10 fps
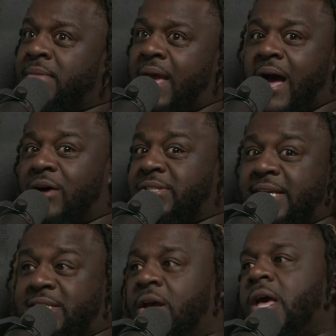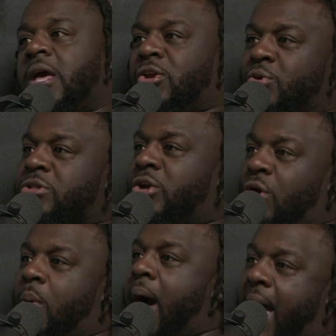Yeah, I was like, she, you was a
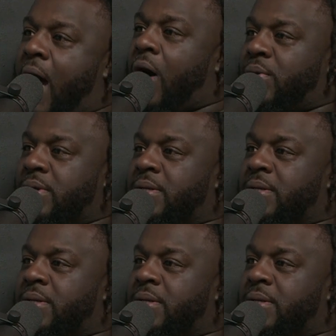little wild.